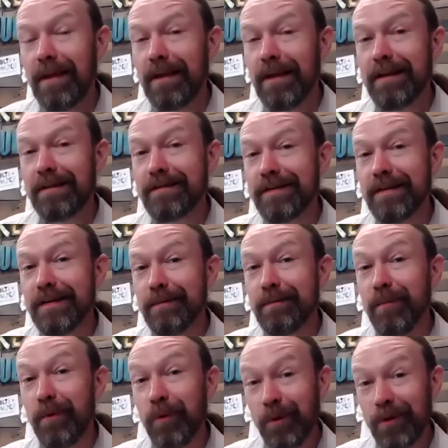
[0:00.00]
it's
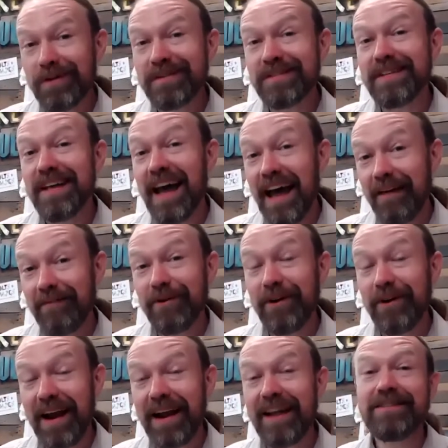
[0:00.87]
important to have your
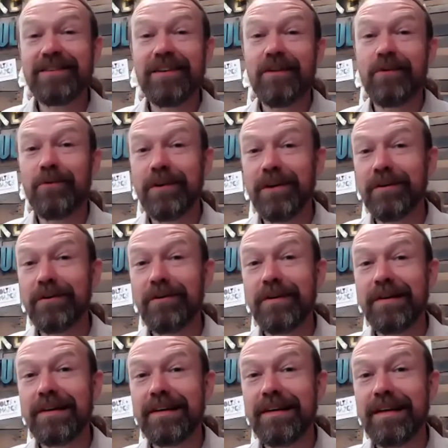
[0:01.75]
hands on the wheel,